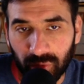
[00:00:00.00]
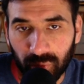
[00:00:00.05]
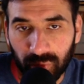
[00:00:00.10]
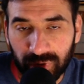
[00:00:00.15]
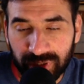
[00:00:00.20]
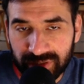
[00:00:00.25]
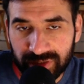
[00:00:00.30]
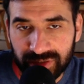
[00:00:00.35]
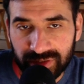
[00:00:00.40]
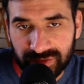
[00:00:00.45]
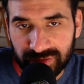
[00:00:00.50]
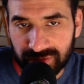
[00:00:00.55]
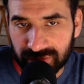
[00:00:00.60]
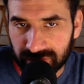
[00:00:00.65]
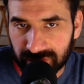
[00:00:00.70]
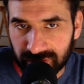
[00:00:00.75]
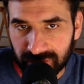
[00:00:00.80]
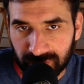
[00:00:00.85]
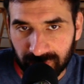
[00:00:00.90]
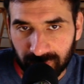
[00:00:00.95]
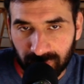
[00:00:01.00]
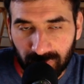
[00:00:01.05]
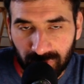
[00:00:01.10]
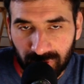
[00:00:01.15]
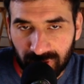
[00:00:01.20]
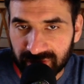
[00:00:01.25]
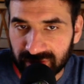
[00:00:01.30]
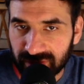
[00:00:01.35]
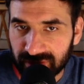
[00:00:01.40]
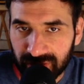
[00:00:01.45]
which is more
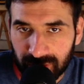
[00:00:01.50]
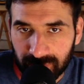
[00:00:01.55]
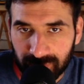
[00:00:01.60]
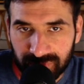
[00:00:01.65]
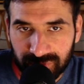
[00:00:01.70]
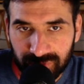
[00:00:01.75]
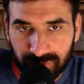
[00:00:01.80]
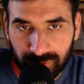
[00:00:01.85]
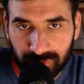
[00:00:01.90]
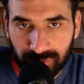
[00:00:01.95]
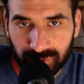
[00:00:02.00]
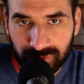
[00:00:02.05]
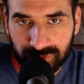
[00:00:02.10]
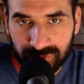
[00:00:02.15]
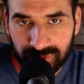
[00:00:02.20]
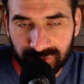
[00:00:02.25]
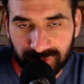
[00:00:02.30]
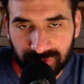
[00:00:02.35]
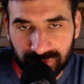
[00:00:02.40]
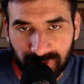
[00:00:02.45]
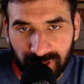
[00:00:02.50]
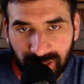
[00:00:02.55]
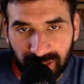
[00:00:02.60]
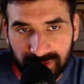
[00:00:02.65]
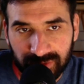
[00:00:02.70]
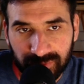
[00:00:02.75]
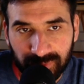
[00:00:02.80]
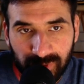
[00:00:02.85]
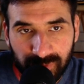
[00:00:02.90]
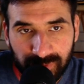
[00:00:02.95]
or less the same as euros
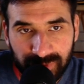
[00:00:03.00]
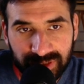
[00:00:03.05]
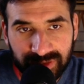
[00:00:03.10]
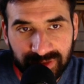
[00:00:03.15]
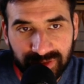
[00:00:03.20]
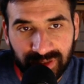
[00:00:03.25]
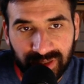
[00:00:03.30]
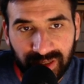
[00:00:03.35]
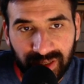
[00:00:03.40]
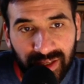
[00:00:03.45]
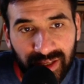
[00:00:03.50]
at the moment,